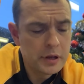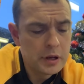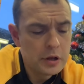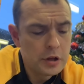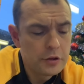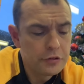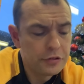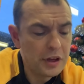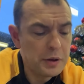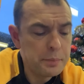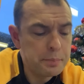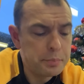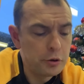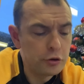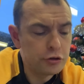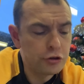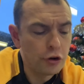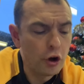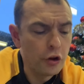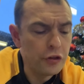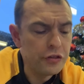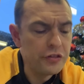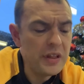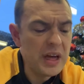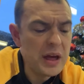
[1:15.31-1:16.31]
They put
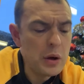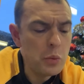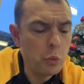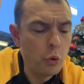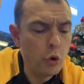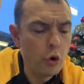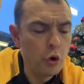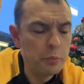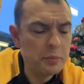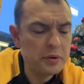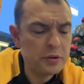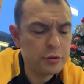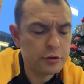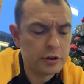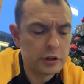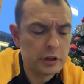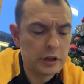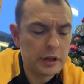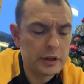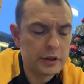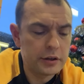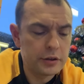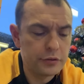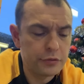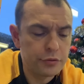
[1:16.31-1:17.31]
on their warmest
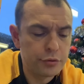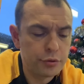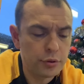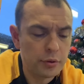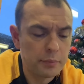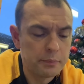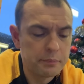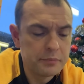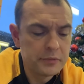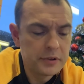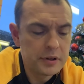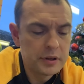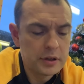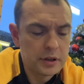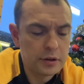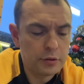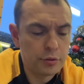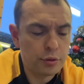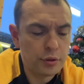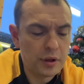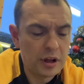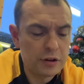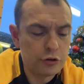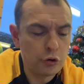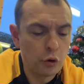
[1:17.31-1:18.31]
clothes and
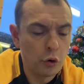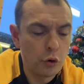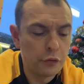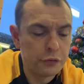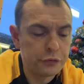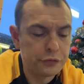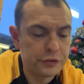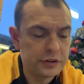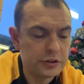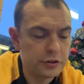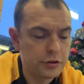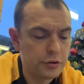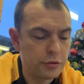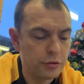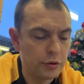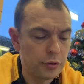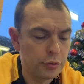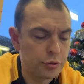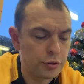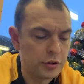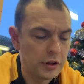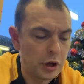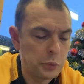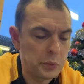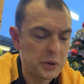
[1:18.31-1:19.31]
set off into the
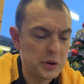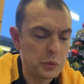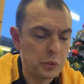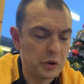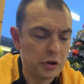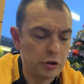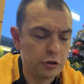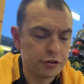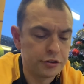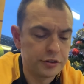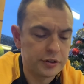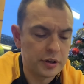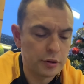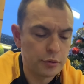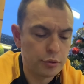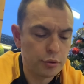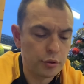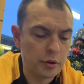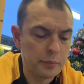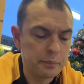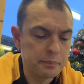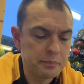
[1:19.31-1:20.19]
snowy wilderness.